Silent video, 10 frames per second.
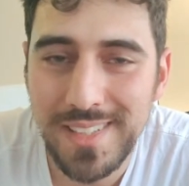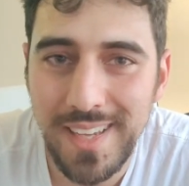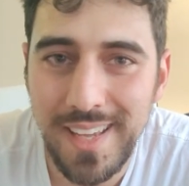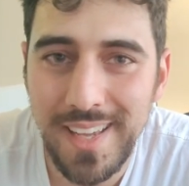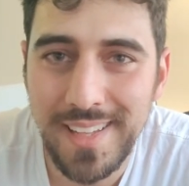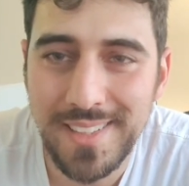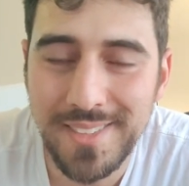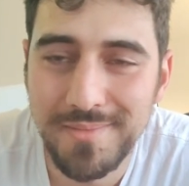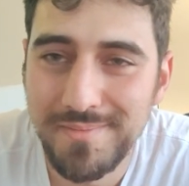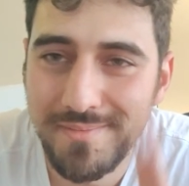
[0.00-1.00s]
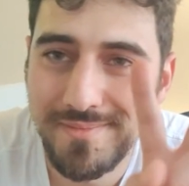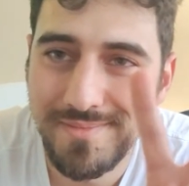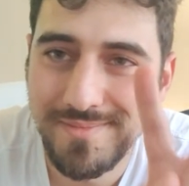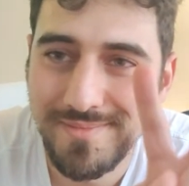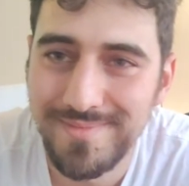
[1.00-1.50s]
and
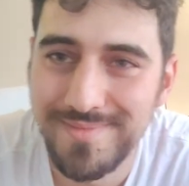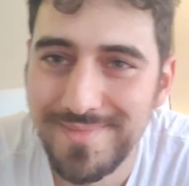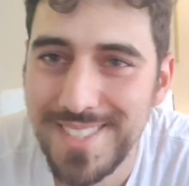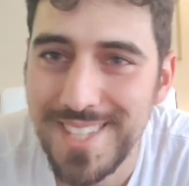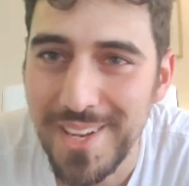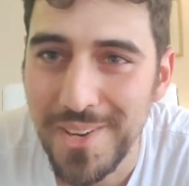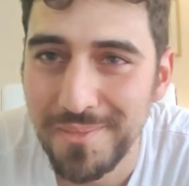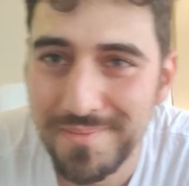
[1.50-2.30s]
see you.